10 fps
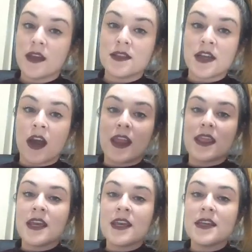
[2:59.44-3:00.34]
sorry,
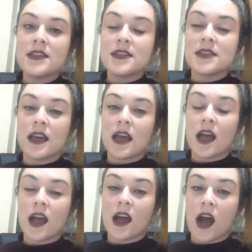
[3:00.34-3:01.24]
these
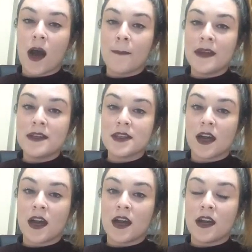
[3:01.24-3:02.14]
comments
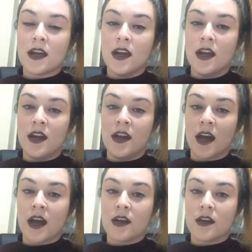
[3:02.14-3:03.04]
are
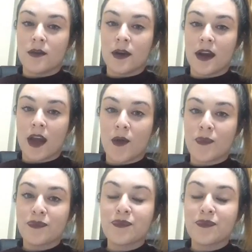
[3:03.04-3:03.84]
not good right now.